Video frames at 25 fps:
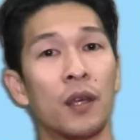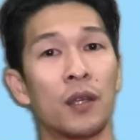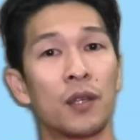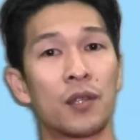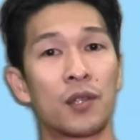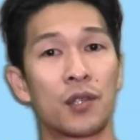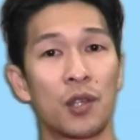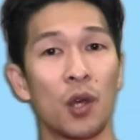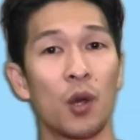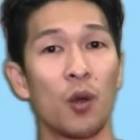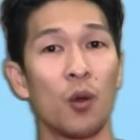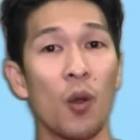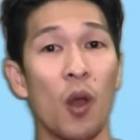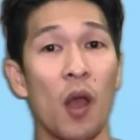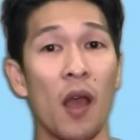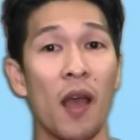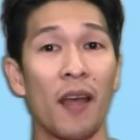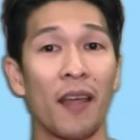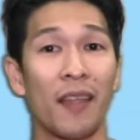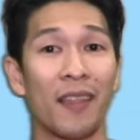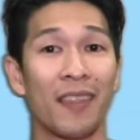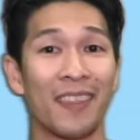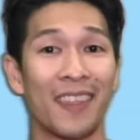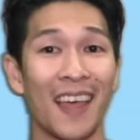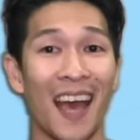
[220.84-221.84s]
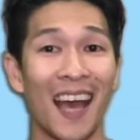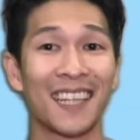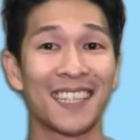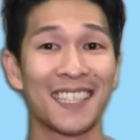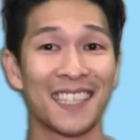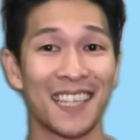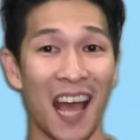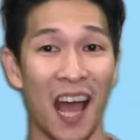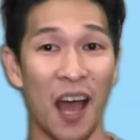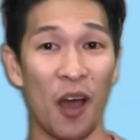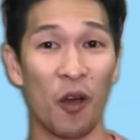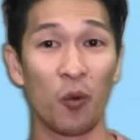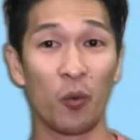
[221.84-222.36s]
So,
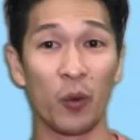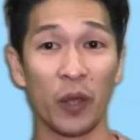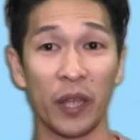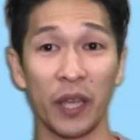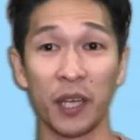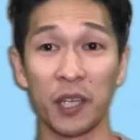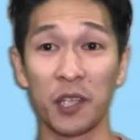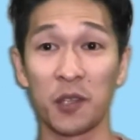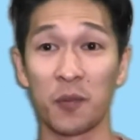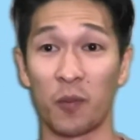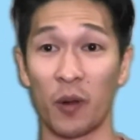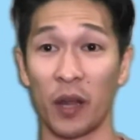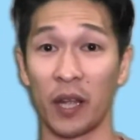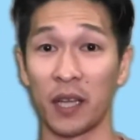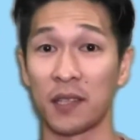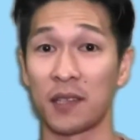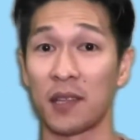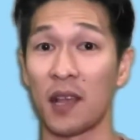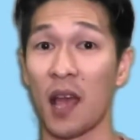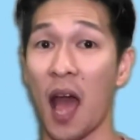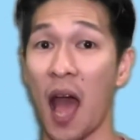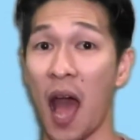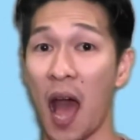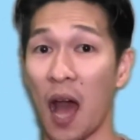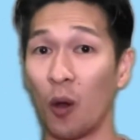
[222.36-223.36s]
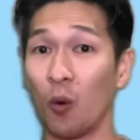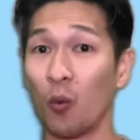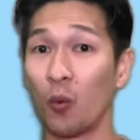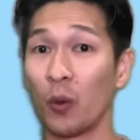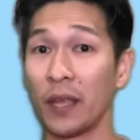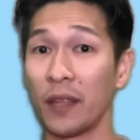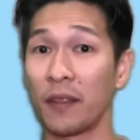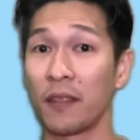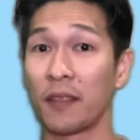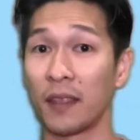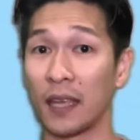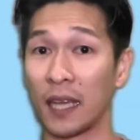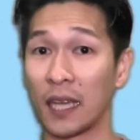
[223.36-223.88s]
that's how we express how
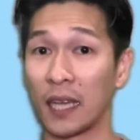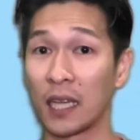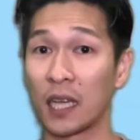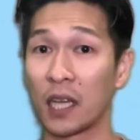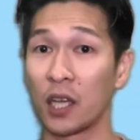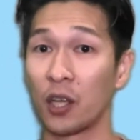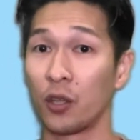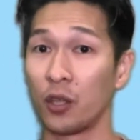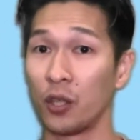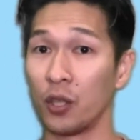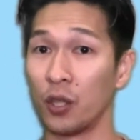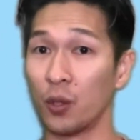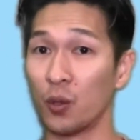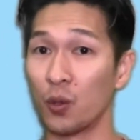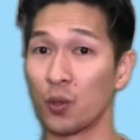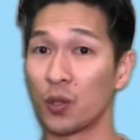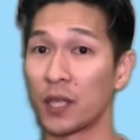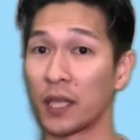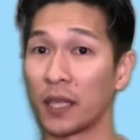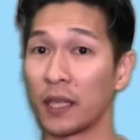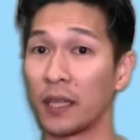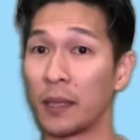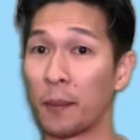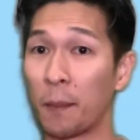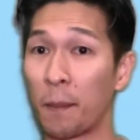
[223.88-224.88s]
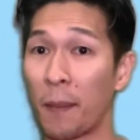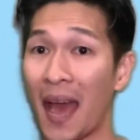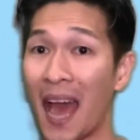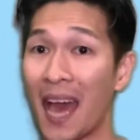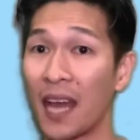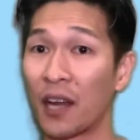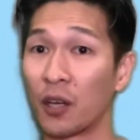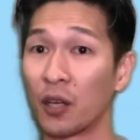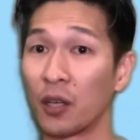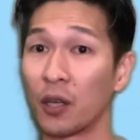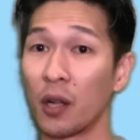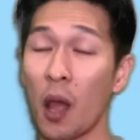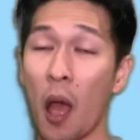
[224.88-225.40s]
we think using the
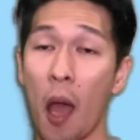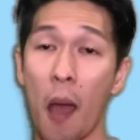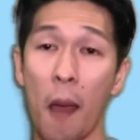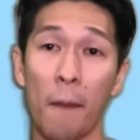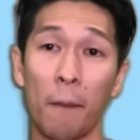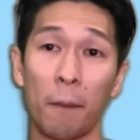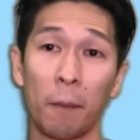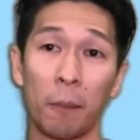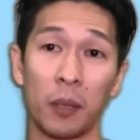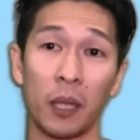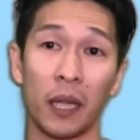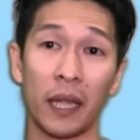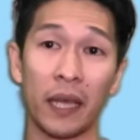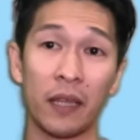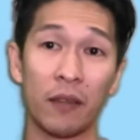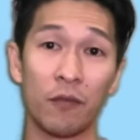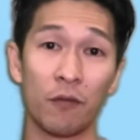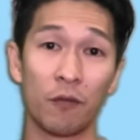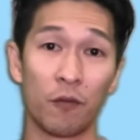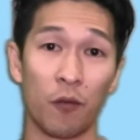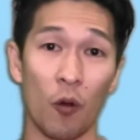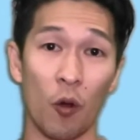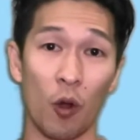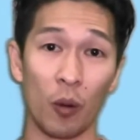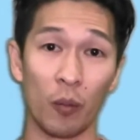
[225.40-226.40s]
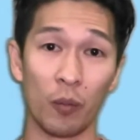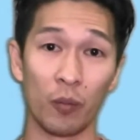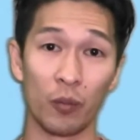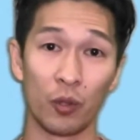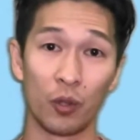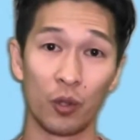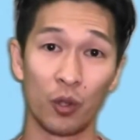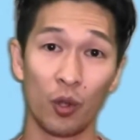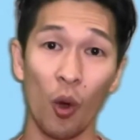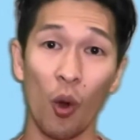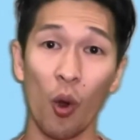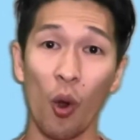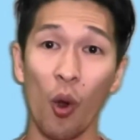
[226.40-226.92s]
pattern plain form
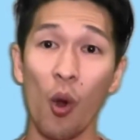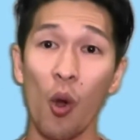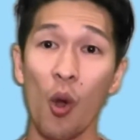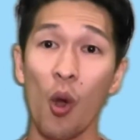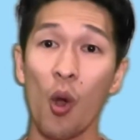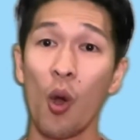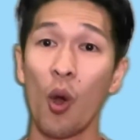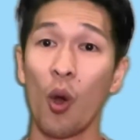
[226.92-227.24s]
to